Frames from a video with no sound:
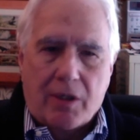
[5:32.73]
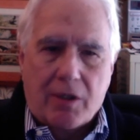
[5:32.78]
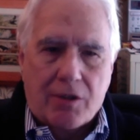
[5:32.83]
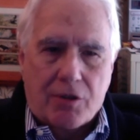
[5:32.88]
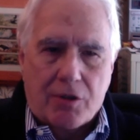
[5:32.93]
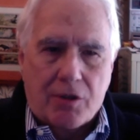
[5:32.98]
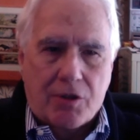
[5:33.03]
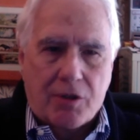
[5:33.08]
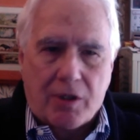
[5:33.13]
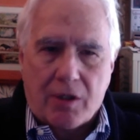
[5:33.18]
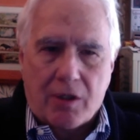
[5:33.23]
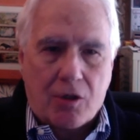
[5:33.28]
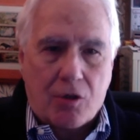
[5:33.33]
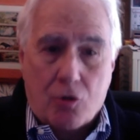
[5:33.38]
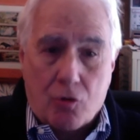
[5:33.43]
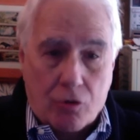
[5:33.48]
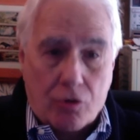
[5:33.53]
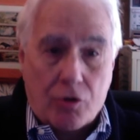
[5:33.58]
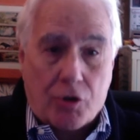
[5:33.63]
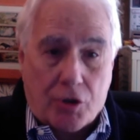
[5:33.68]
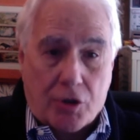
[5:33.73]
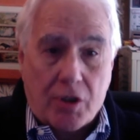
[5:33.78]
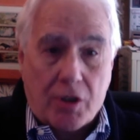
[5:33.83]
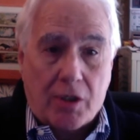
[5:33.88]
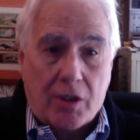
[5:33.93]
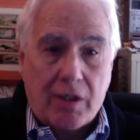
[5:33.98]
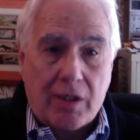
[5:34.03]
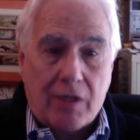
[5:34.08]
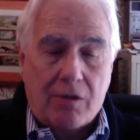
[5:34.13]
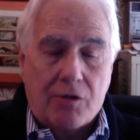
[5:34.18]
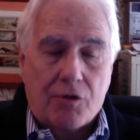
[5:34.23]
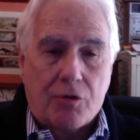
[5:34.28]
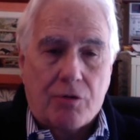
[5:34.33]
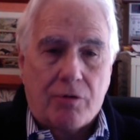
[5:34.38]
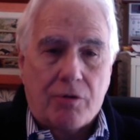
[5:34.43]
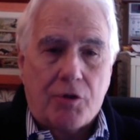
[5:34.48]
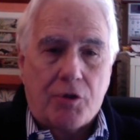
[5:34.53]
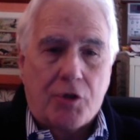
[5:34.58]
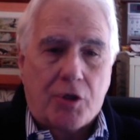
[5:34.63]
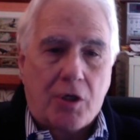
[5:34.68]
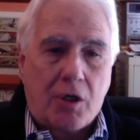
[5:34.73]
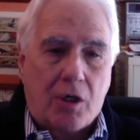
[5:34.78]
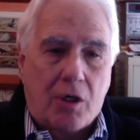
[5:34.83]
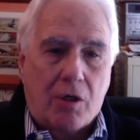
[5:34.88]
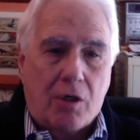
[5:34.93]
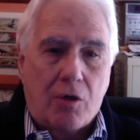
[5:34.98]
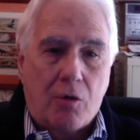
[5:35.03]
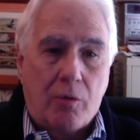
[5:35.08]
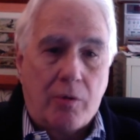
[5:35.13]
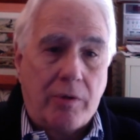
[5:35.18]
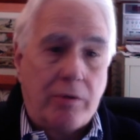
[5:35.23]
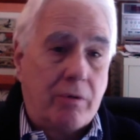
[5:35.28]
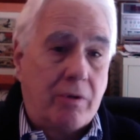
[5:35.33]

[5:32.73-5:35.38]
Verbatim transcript: Texas, at a good steakhouse, or in Chicago,